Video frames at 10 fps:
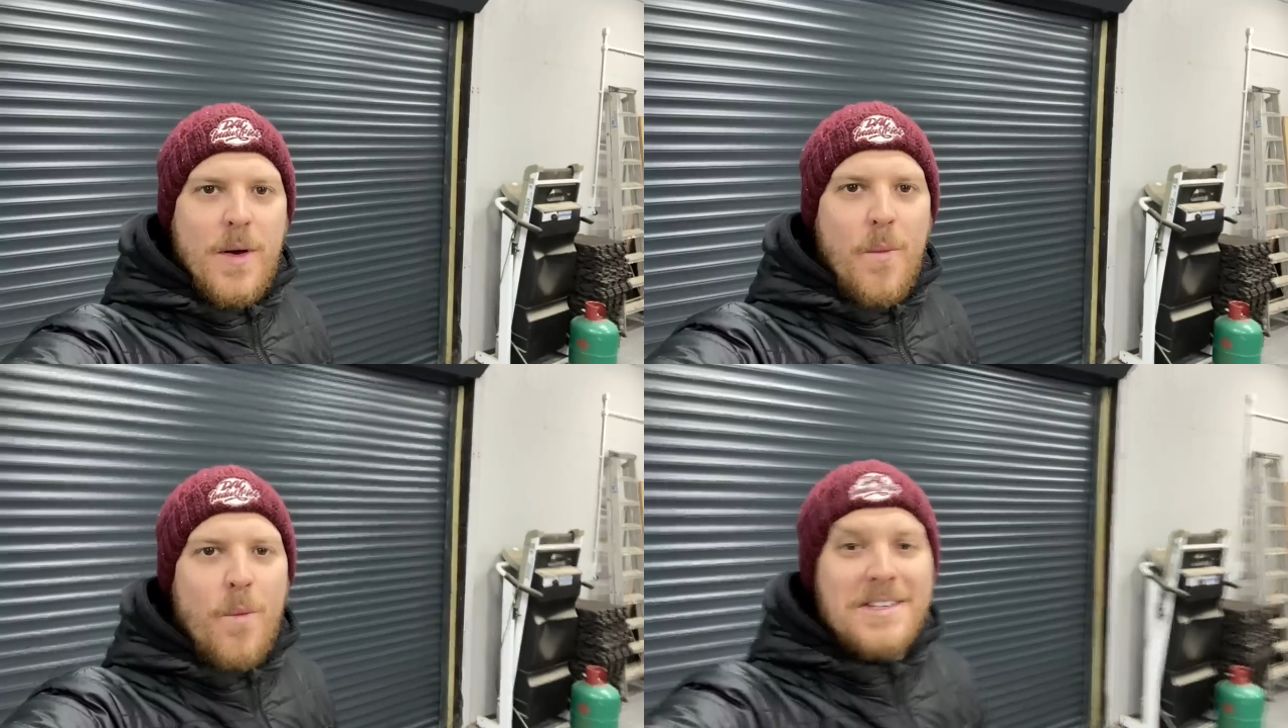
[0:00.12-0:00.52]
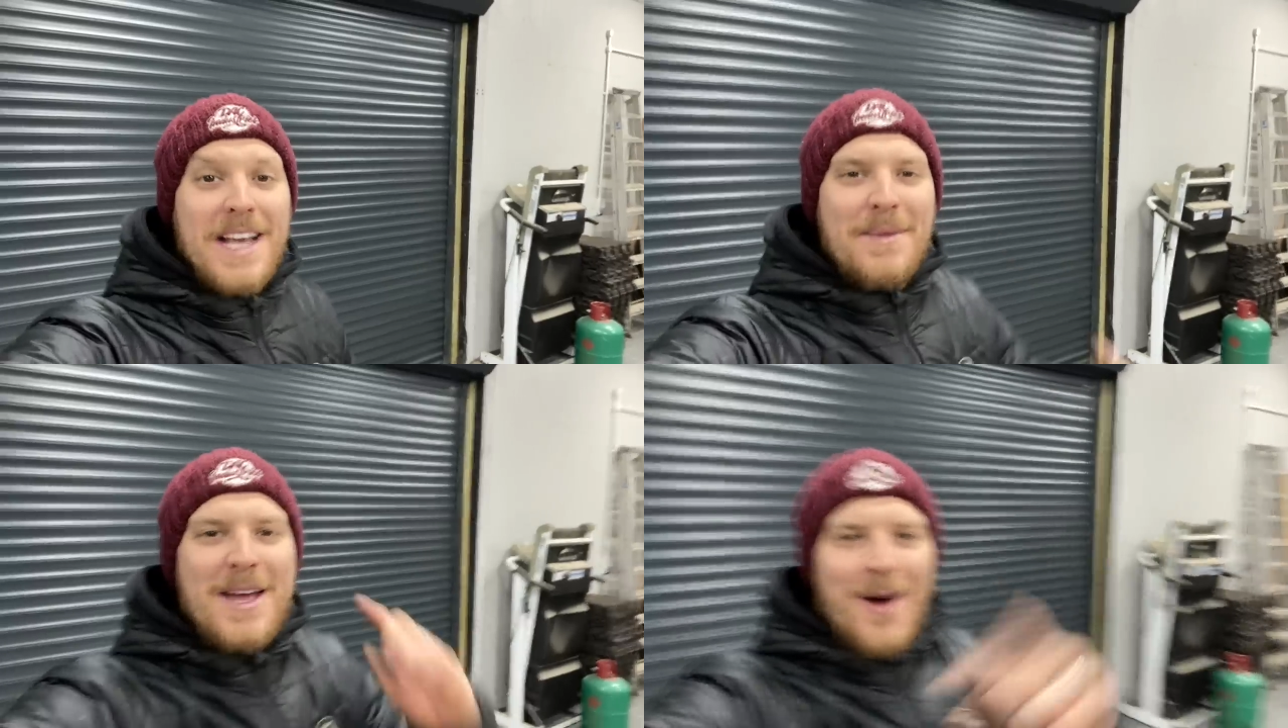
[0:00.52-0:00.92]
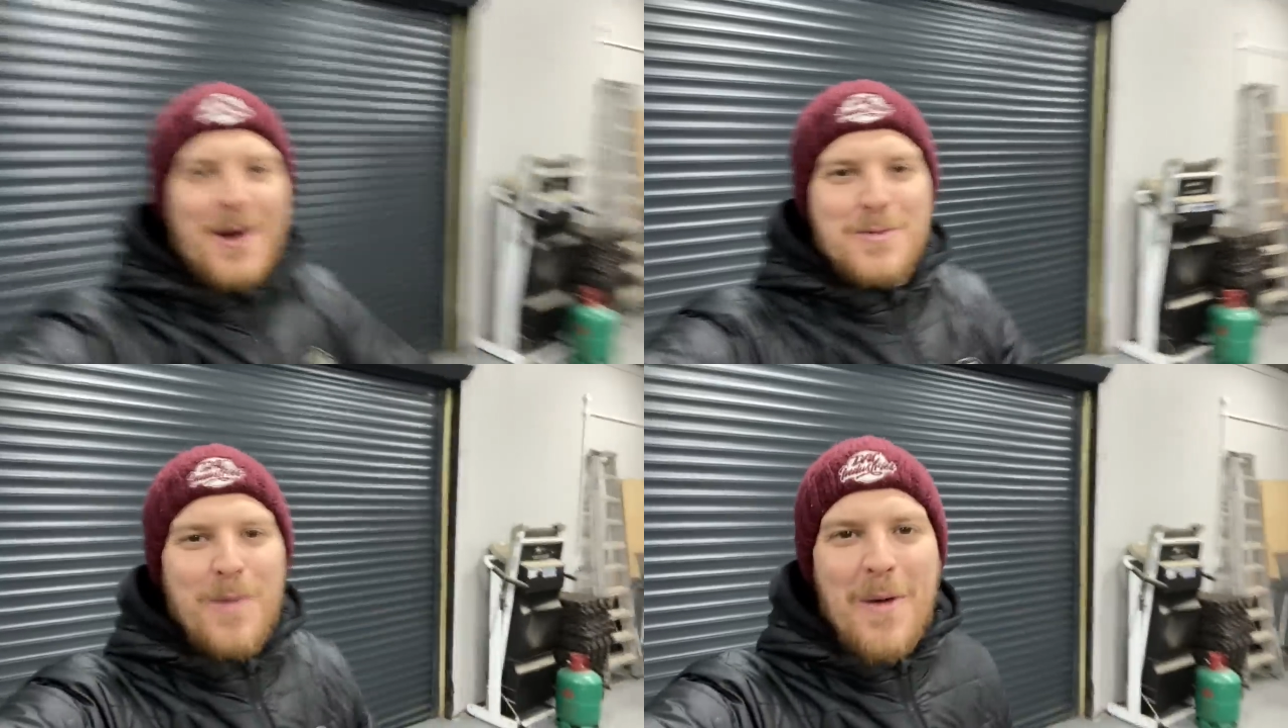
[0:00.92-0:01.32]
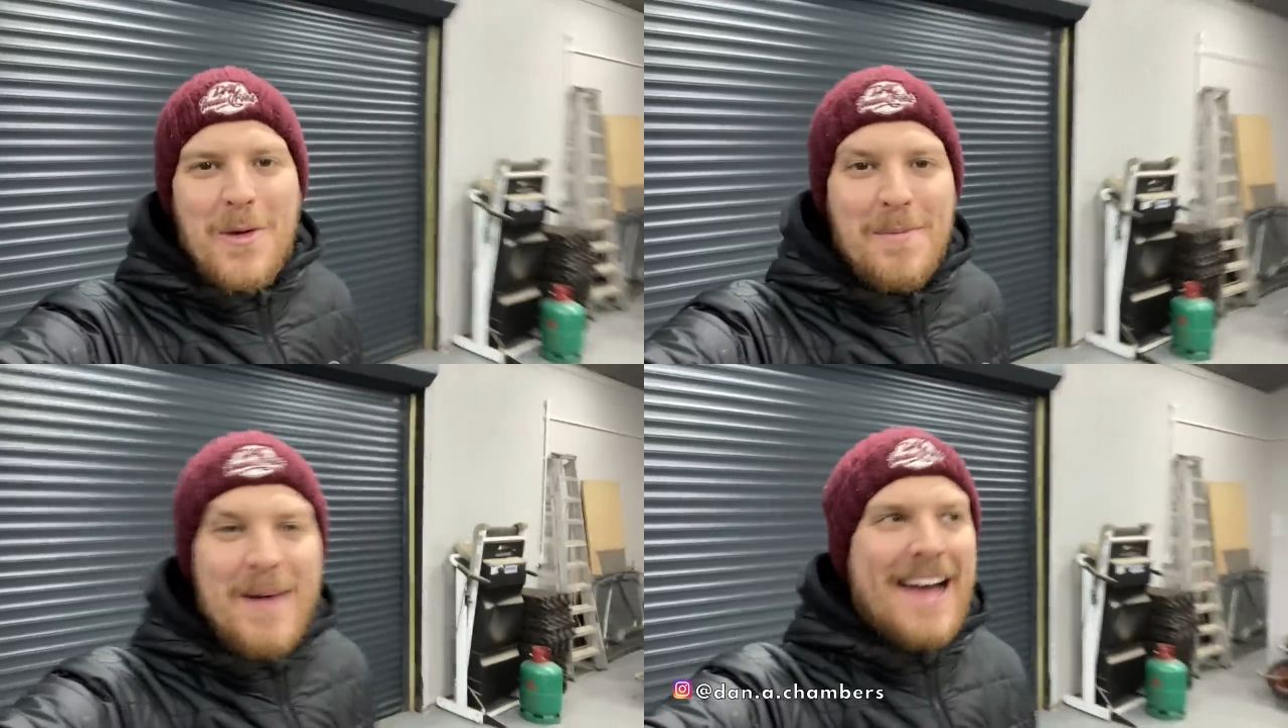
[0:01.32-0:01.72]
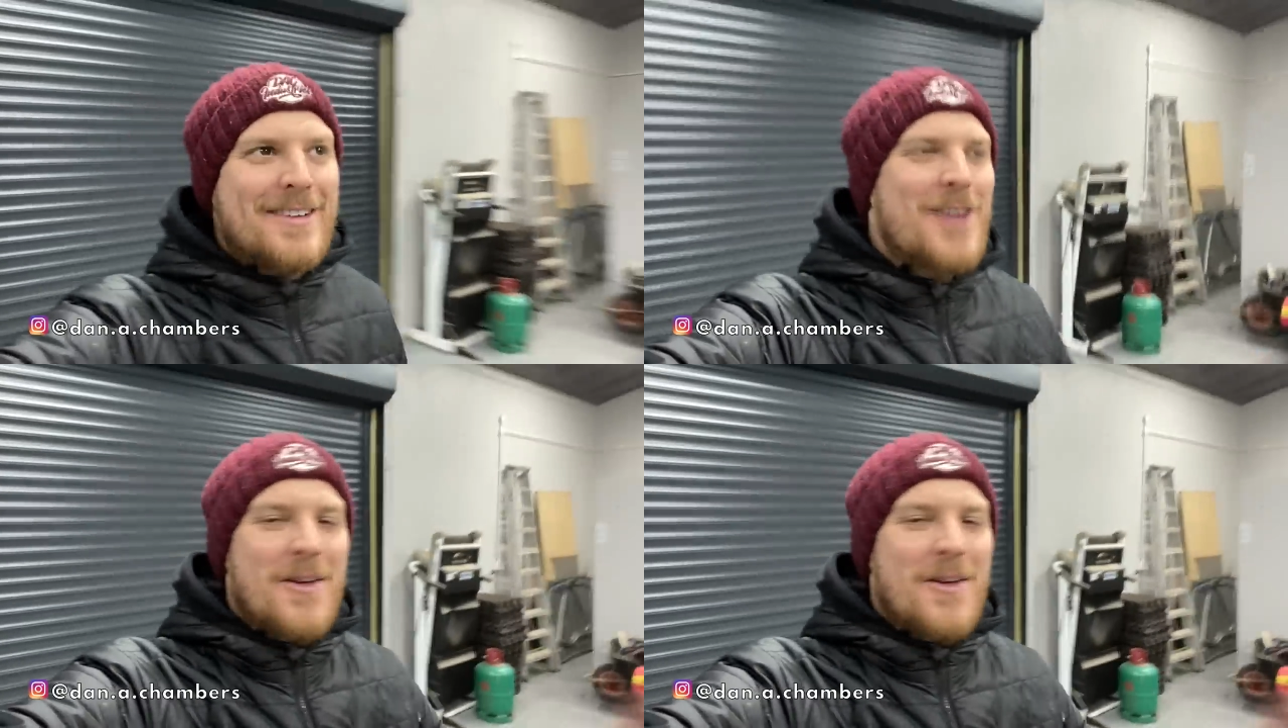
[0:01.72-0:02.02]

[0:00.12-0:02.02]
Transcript: What is happening, guys? Welcome back. So,